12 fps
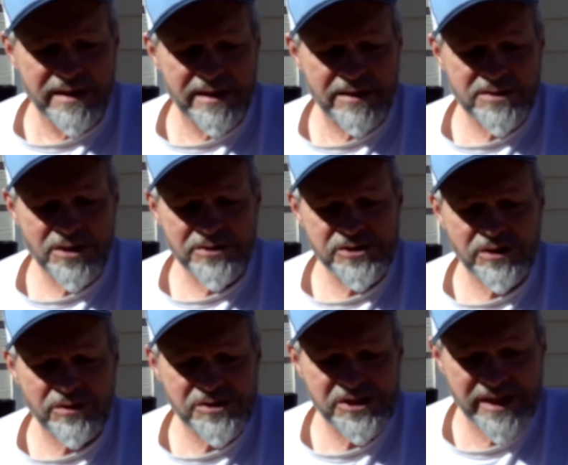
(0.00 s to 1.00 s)
Now, it's
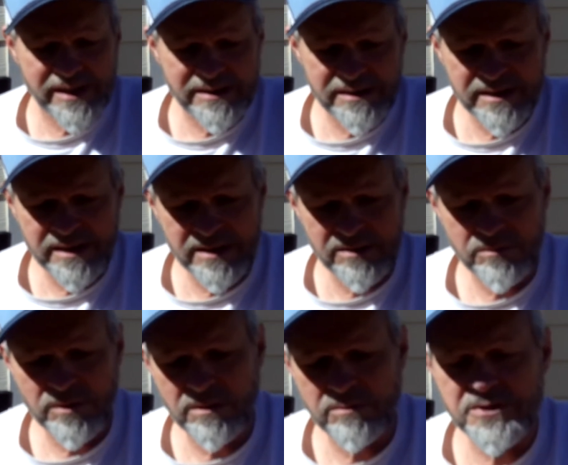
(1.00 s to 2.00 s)
also said that,
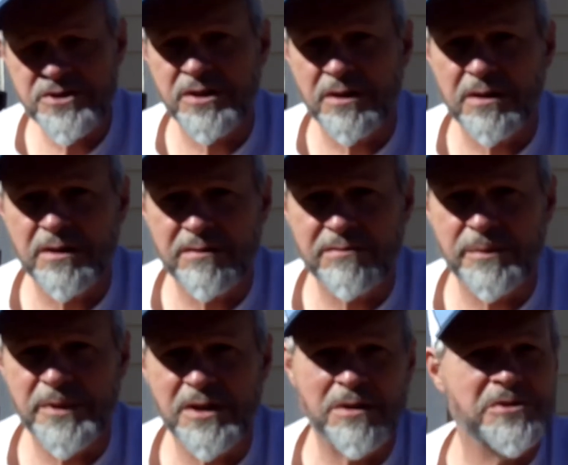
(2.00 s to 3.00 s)
well, what's the good of
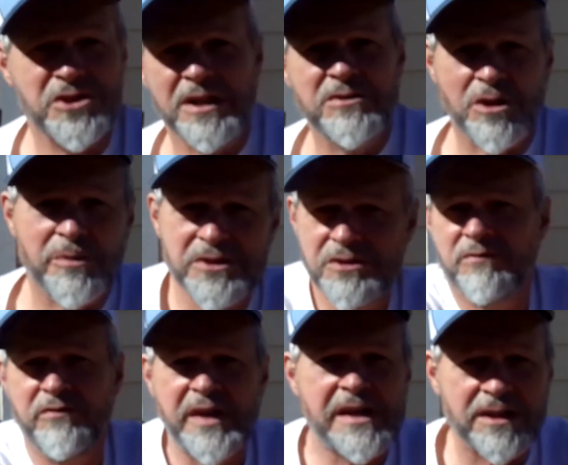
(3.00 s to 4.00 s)
it? The machine's always
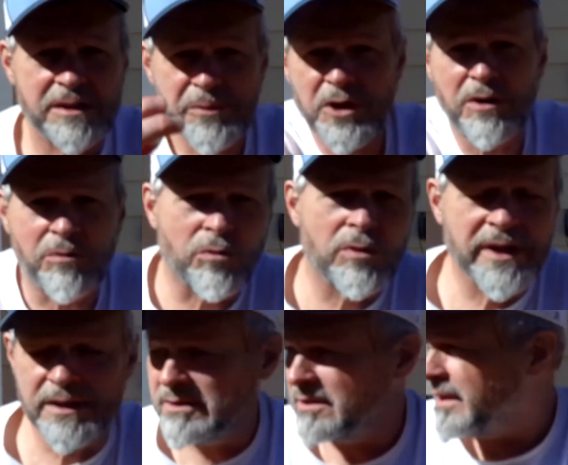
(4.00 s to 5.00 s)
feeding the ball
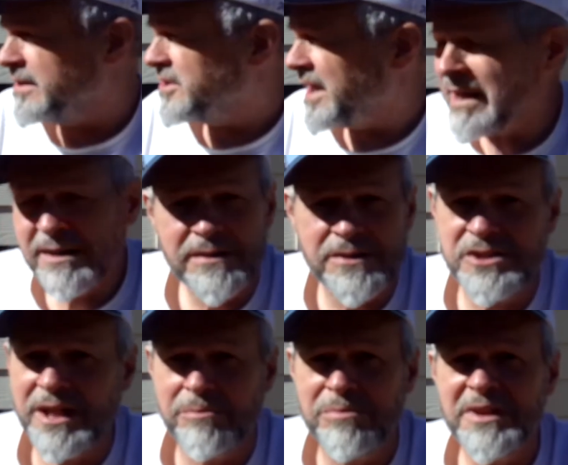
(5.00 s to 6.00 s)
into the exact
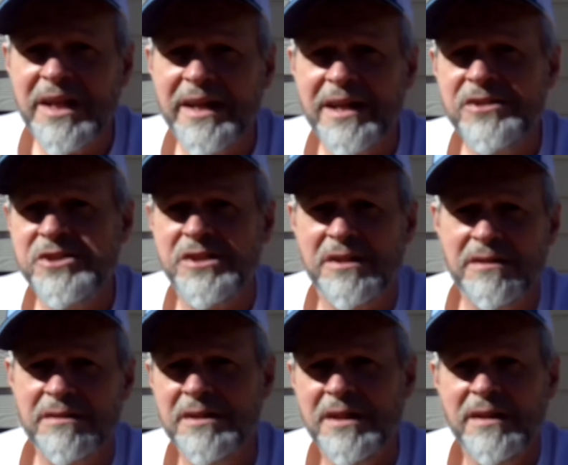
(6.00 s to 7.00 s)
same place and
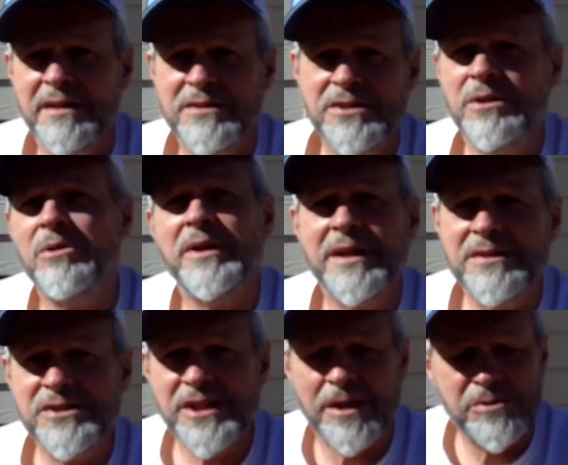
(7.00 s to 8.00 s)
it's throwing at
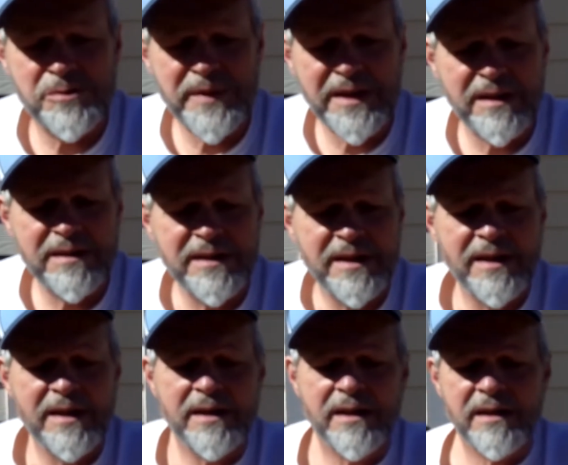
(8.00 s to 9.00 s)
the same speed.
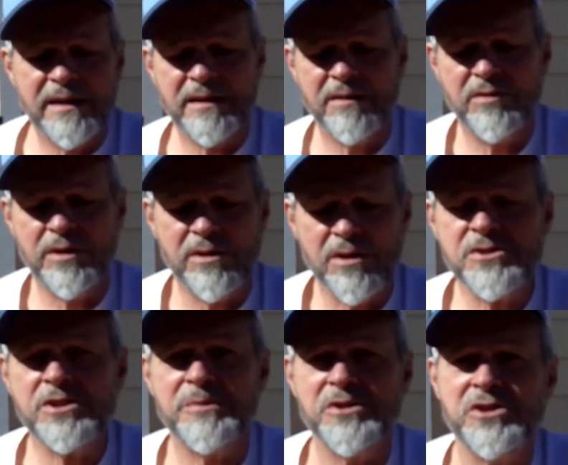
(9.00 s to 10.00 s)
Uh, if you
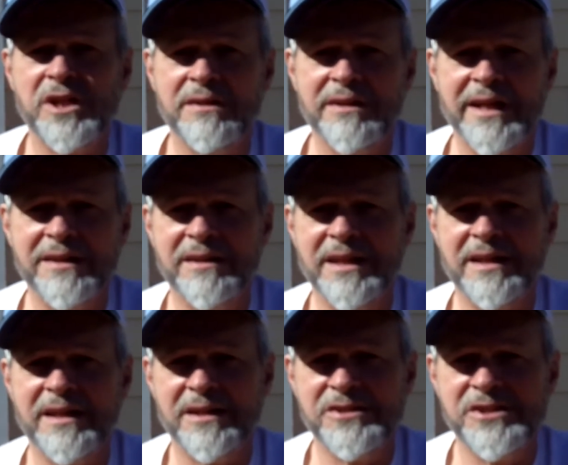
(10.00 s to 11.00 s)
use a machine like
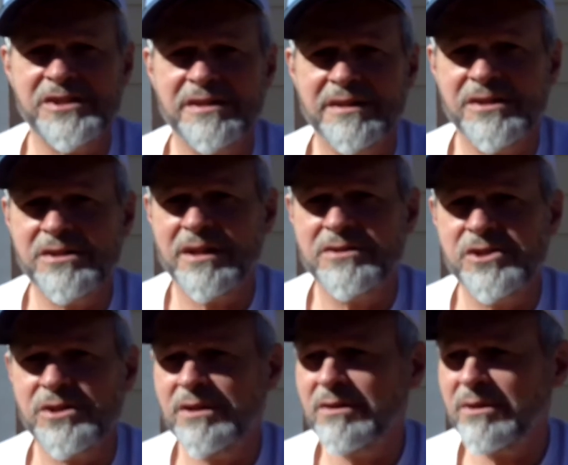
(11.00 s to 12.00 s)
this,
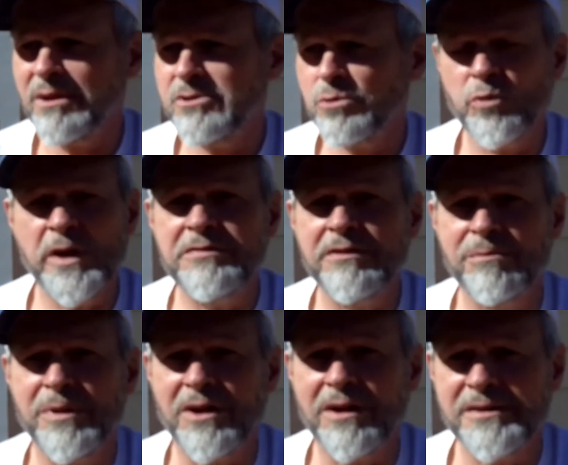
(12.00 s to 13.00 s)
it throws
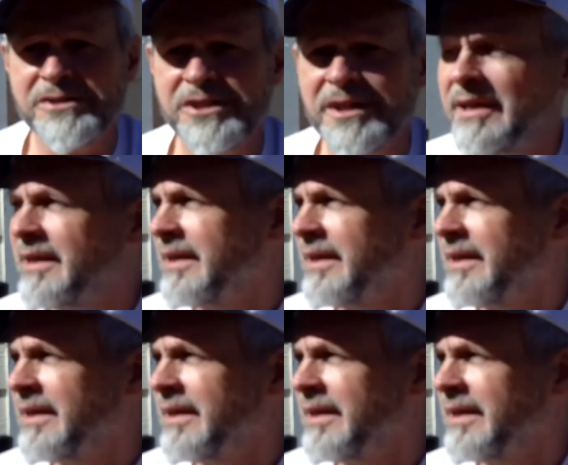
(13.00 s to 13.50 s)
wiffle balls.